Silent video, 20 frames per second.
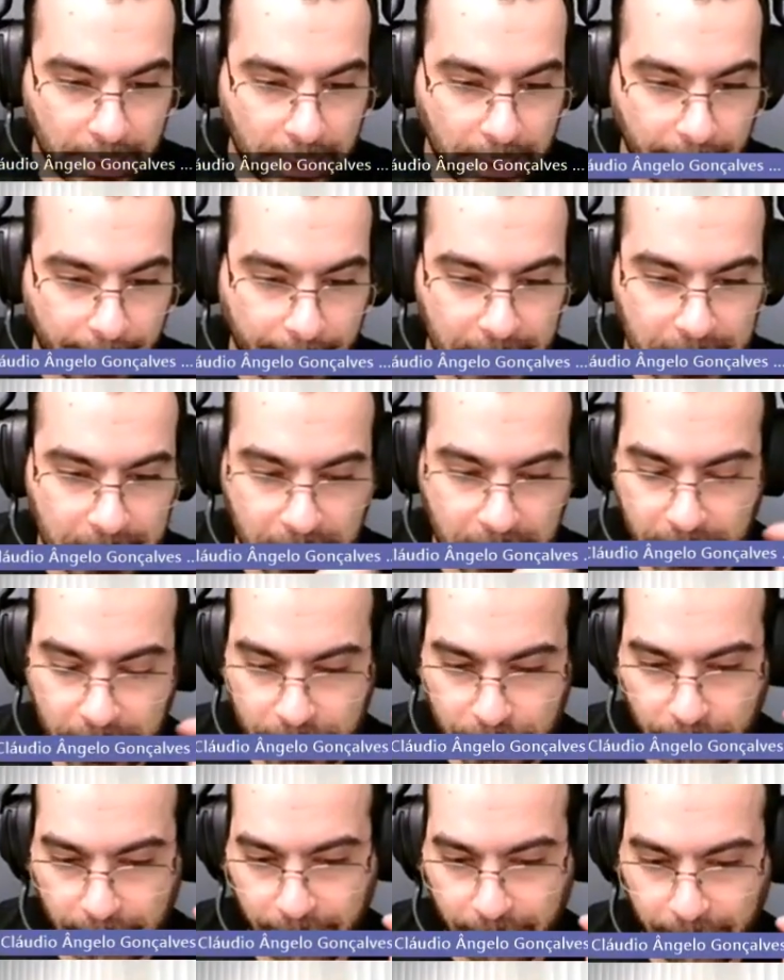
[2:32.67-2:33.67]
It
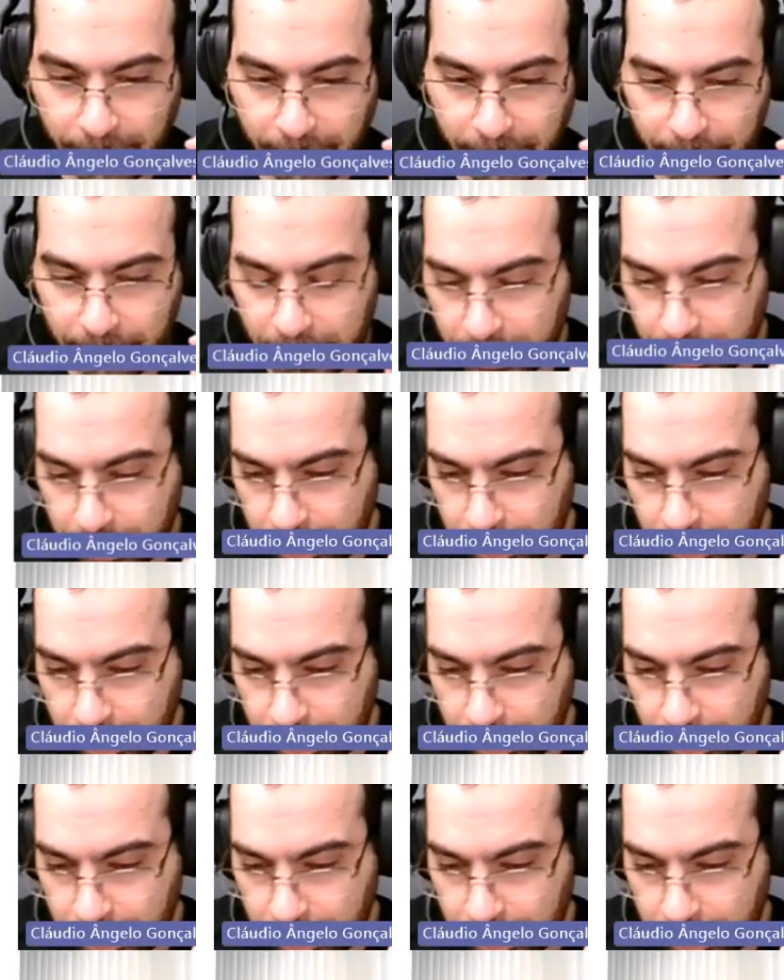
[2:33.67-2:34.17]
is the